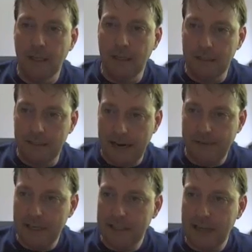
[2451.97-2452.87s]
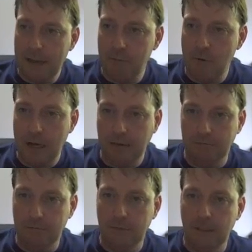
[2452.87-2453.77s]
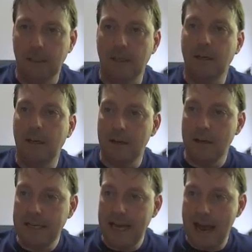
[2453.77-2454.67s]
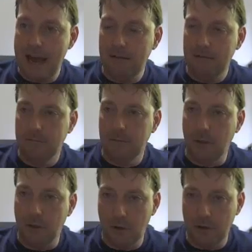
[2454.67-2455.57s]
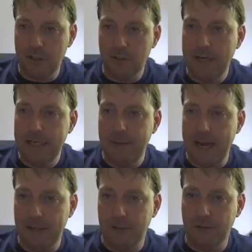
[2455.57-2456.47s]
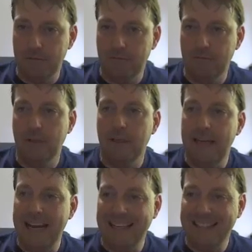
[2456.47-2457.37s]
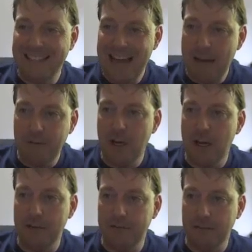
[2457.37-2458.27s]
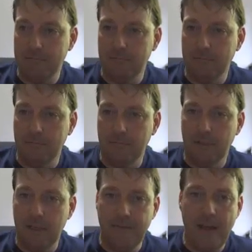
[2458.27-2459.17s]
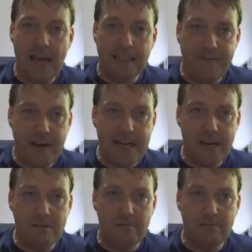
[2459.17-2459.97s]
Save it as step 1. Click on the ad, go to the squeeze page. Take a snapshot of it. If it has a video,